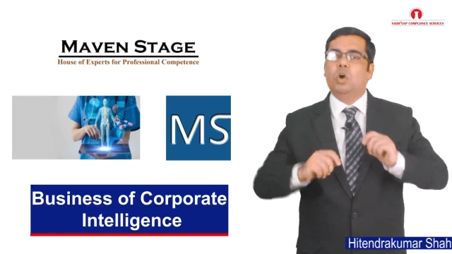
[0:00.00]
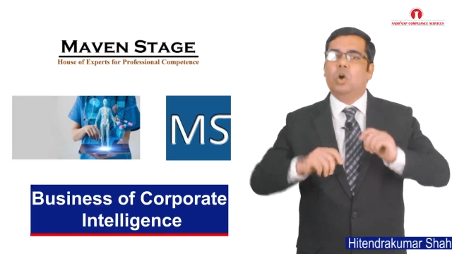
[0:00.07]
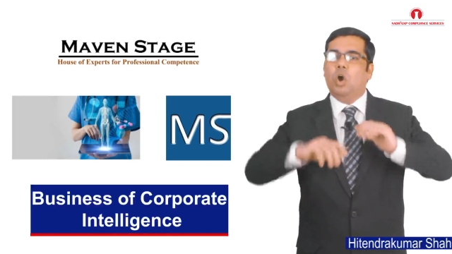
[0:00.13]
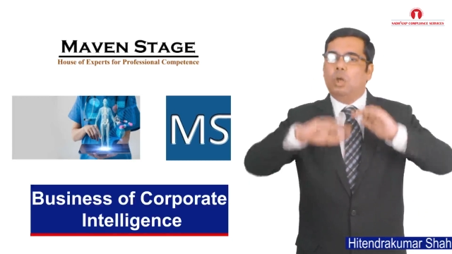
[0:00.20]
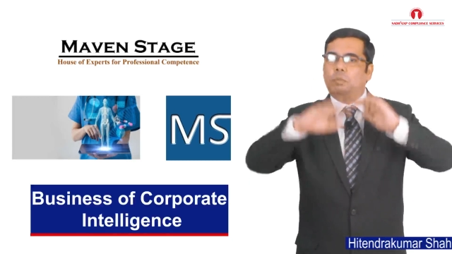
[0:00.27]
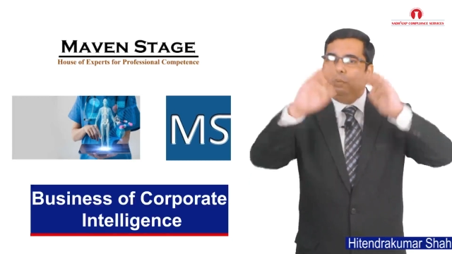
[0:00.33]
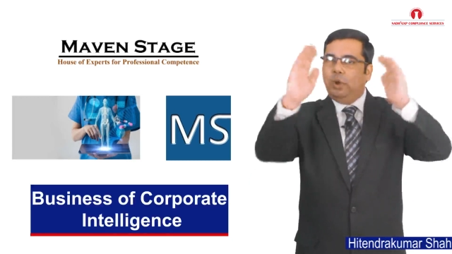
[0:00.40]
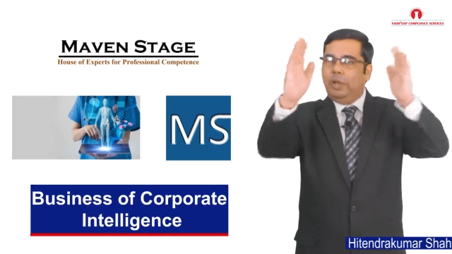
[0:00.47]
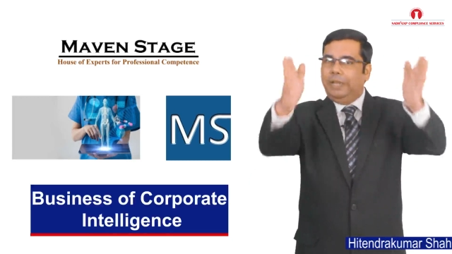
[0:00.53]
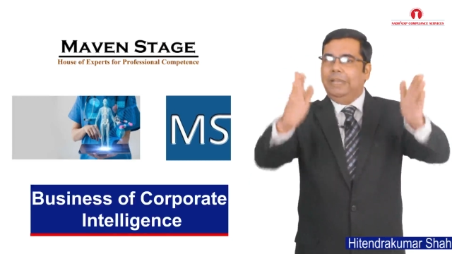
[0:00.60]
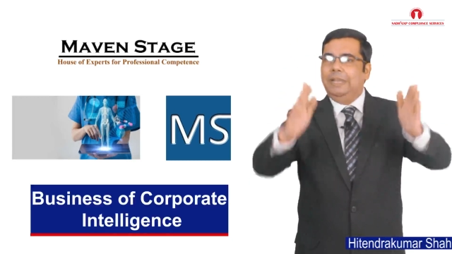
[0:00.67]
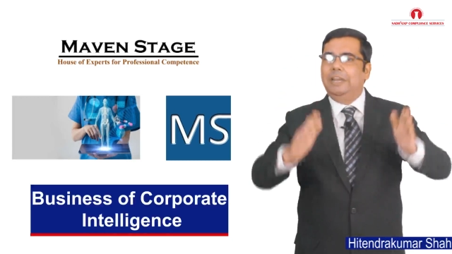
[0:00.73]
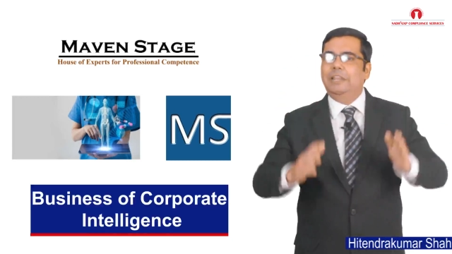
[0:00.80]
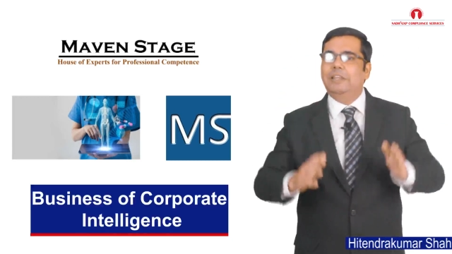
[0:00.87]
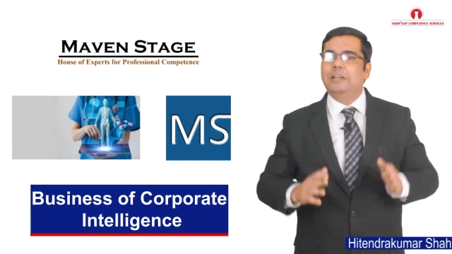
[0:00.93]
corporate
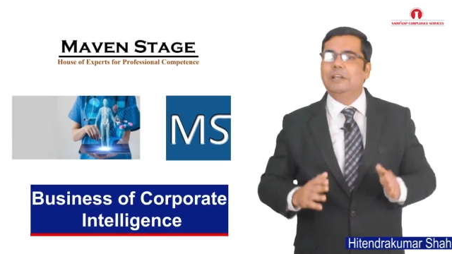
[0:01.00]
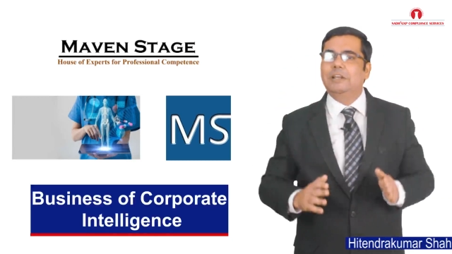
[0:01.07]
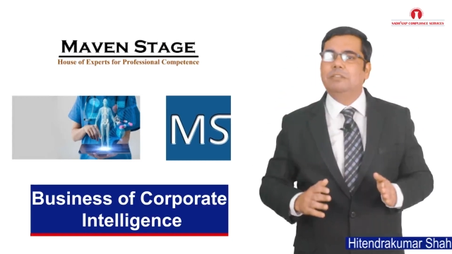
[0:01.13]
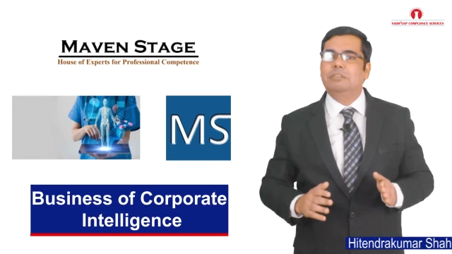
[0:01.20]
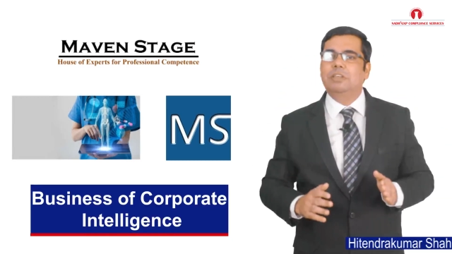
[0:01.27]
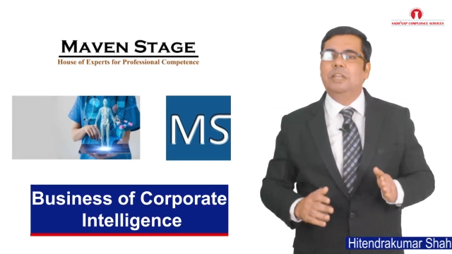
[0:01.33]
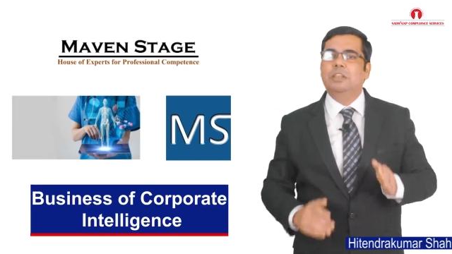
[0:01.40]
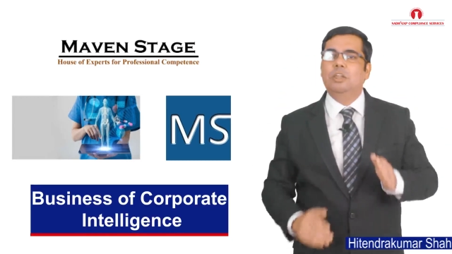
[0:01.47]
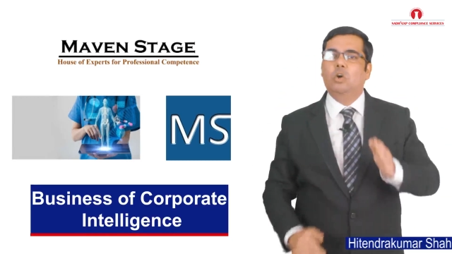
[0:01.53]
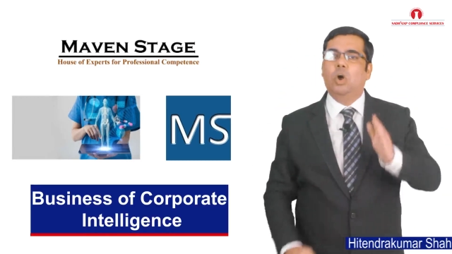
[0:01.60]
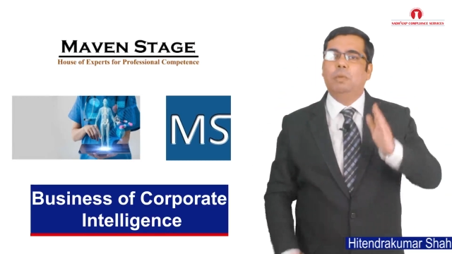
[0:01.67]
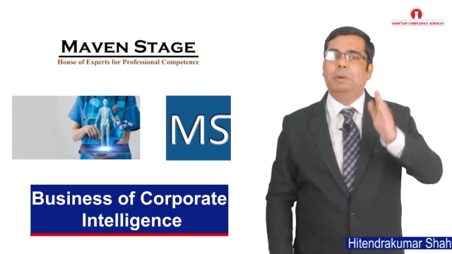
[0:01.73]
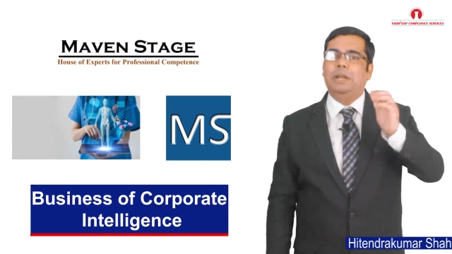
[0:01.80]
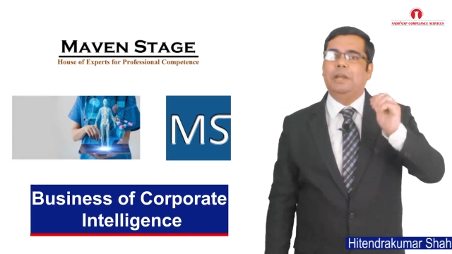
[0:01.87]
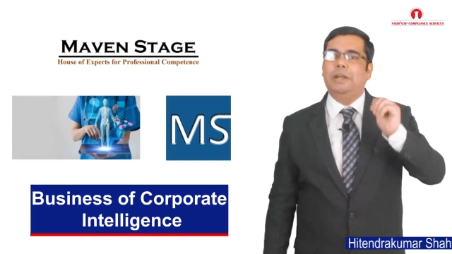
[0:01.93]
intelligence in the
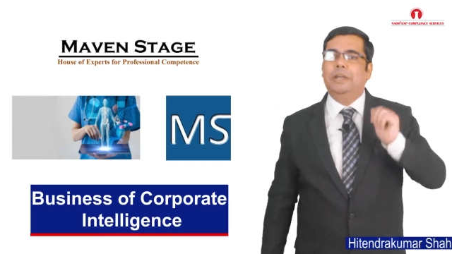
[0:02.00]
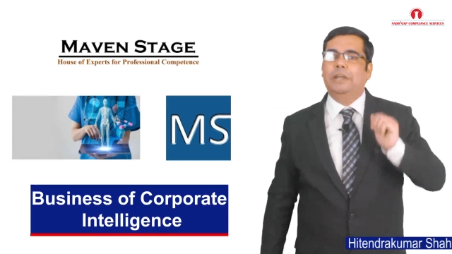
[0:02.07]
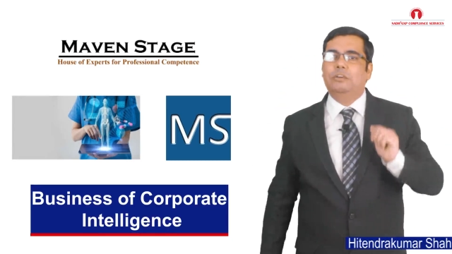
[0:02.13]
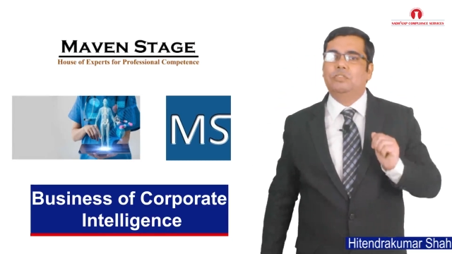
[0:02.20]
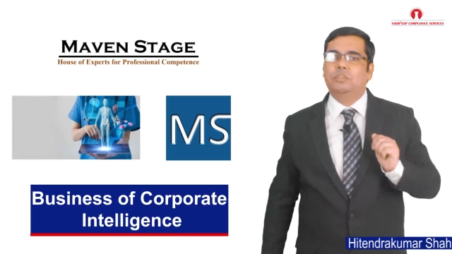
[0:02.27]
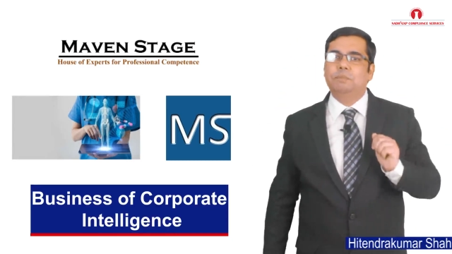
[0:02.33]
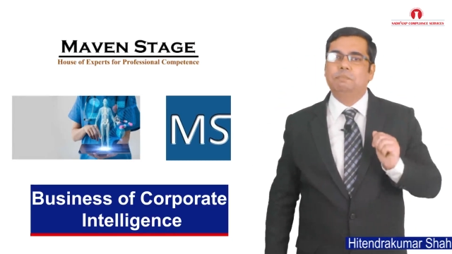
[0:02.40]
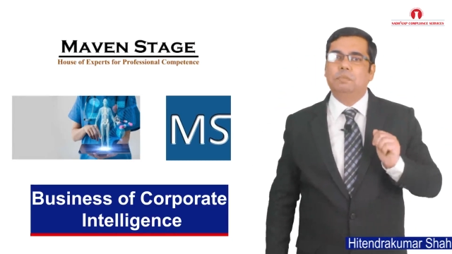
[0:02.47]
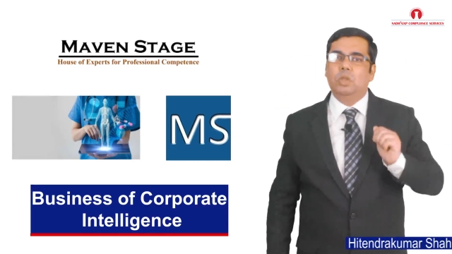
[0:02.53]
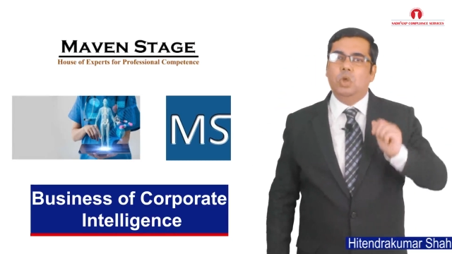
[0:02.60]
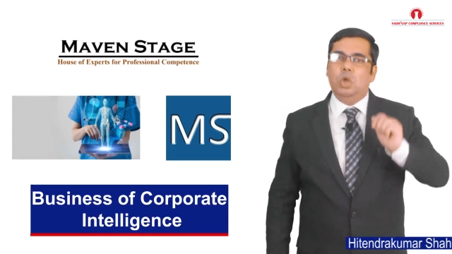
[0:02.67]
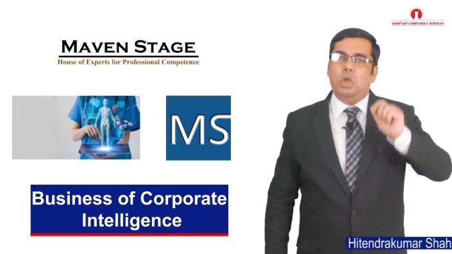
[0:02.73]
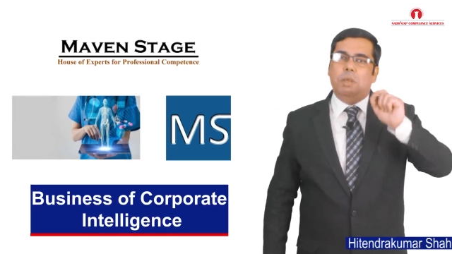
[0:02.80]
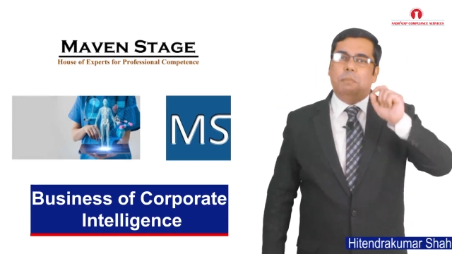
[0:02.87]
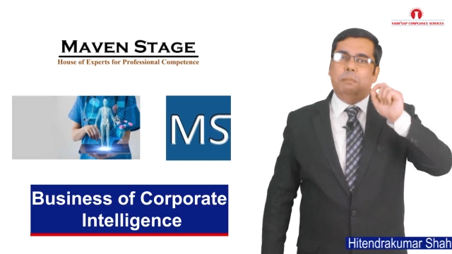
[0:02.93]
common trends.
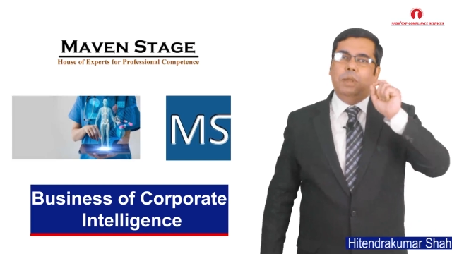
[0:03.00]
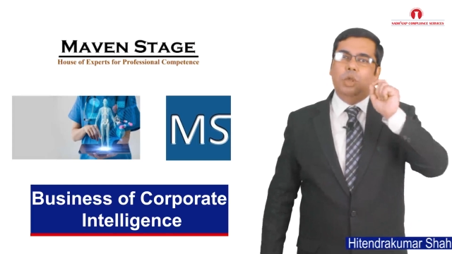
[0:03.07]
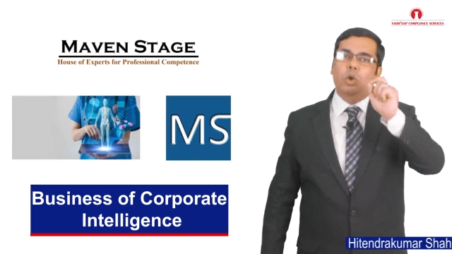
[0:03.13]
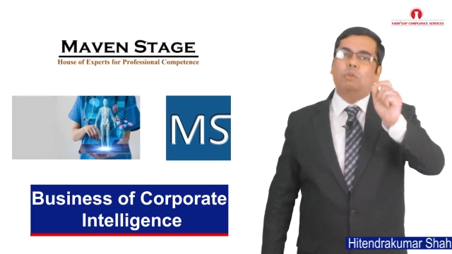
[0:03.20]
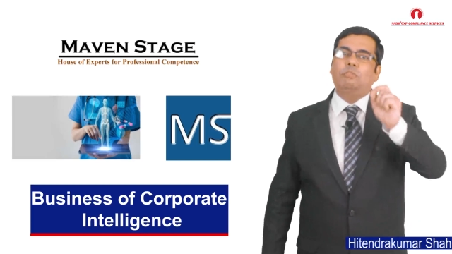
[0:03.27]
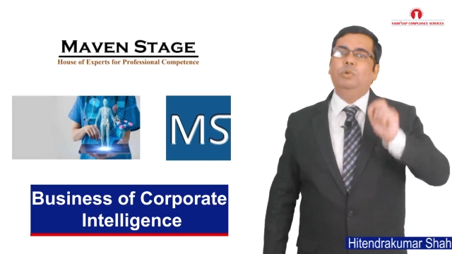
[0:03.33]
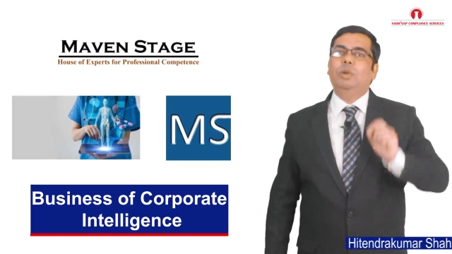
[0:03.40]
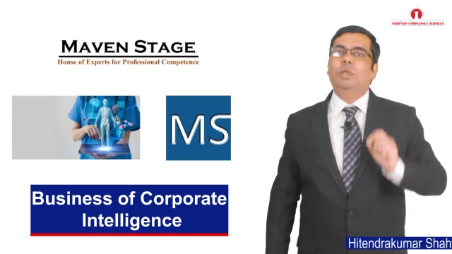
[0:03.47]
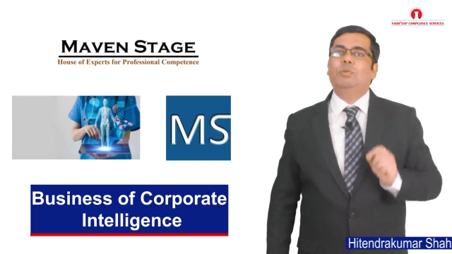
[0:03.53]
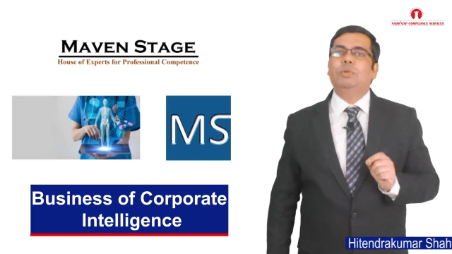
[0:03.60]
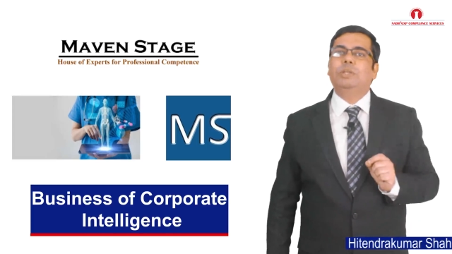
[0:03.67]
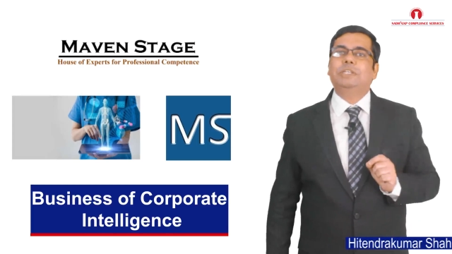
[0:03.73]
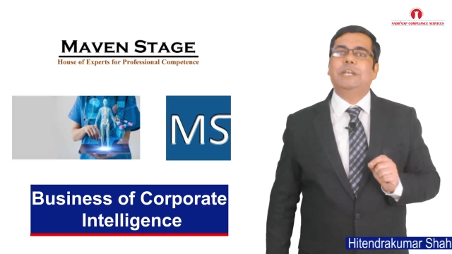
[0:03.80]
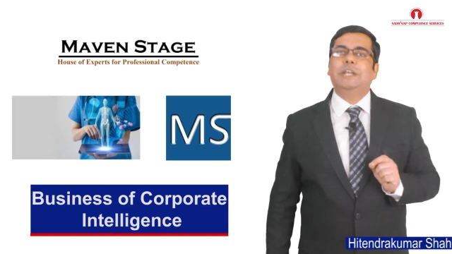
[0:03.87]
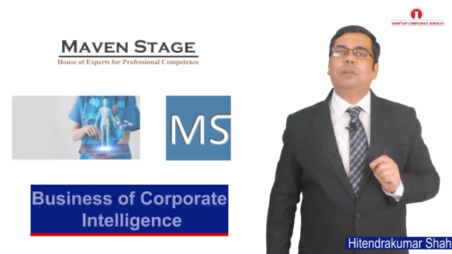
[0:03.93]
Many of you
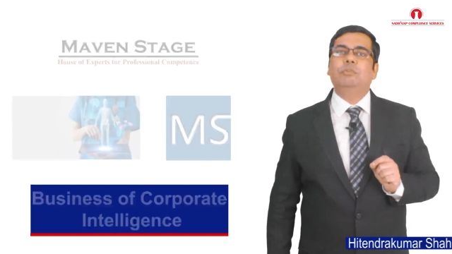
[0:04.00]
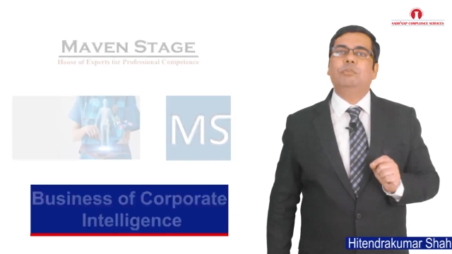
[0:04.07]
requested